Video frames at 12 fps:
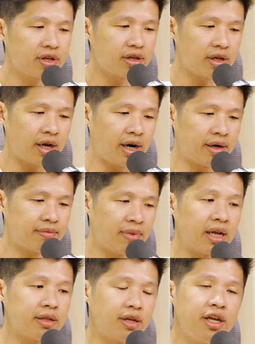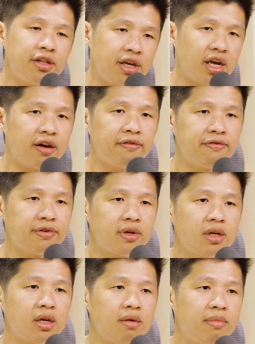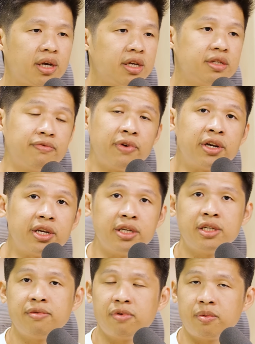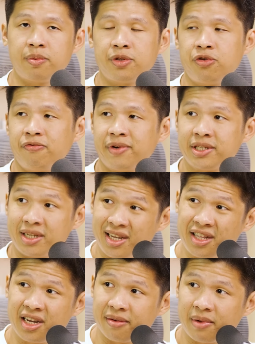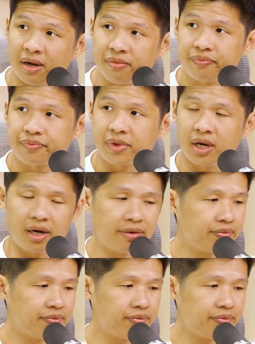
Okay. Yeah. But ETF make it very easy for people to invest in ETF now. Yeah.